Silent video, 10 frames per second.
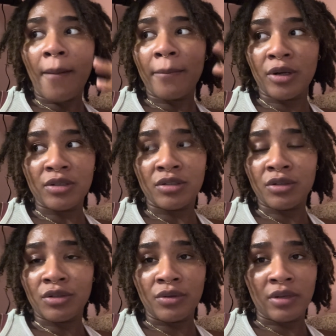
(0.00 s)
personal
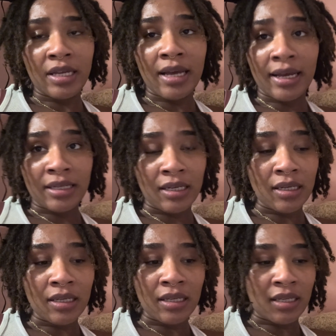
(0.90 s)
unique
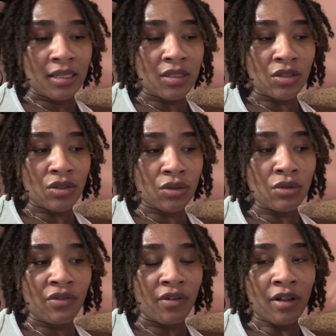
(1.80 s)
identity is to
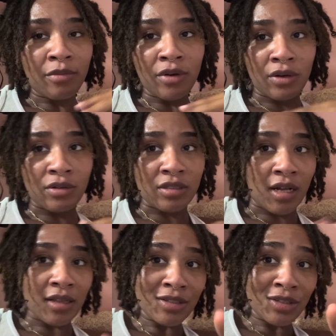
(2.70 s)
develop your own
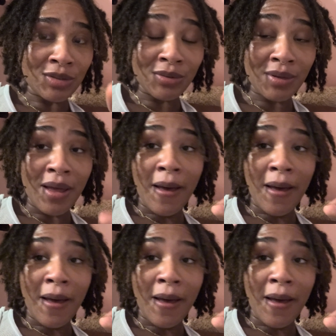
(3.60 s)
solitude.